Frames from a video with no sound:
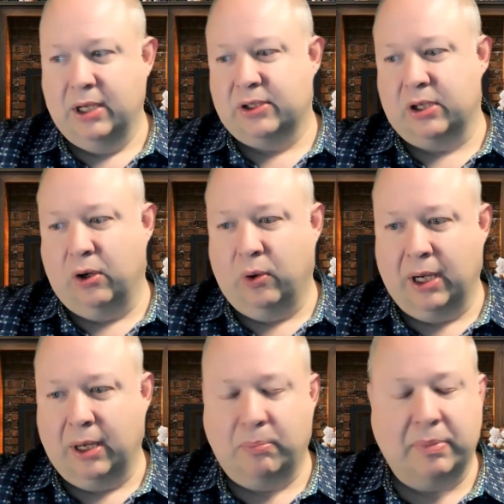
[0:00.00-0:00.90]

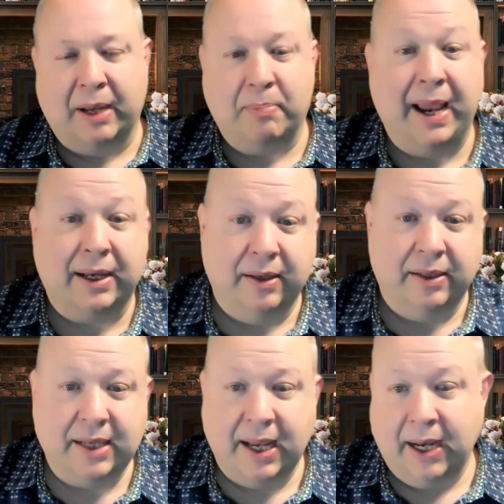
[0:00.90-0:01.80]
So like back in the
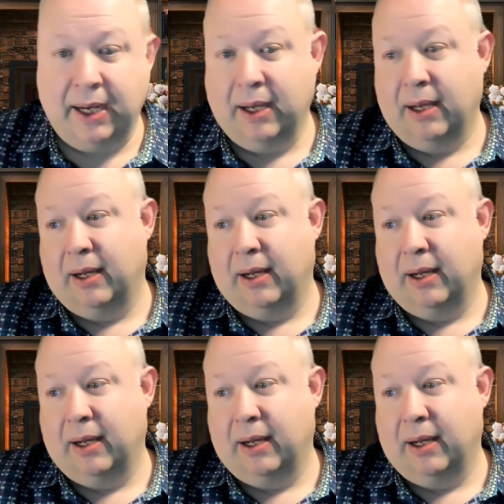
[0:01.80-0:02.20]
day,